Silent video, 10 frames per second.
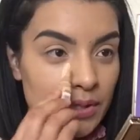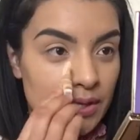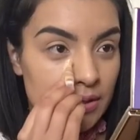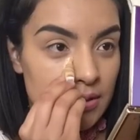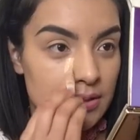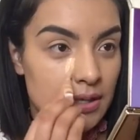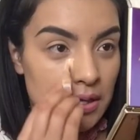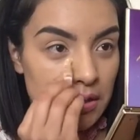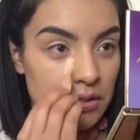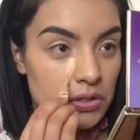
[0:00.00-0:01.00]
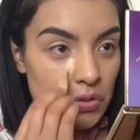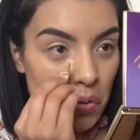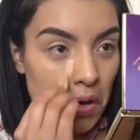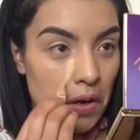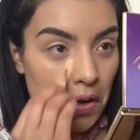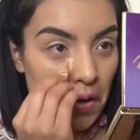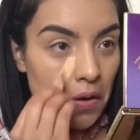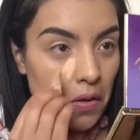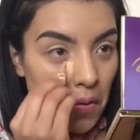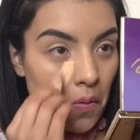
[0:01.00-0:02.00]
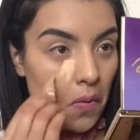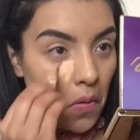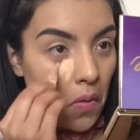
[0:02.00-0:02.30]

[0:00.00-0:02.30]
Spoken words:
Apply this in a triangle,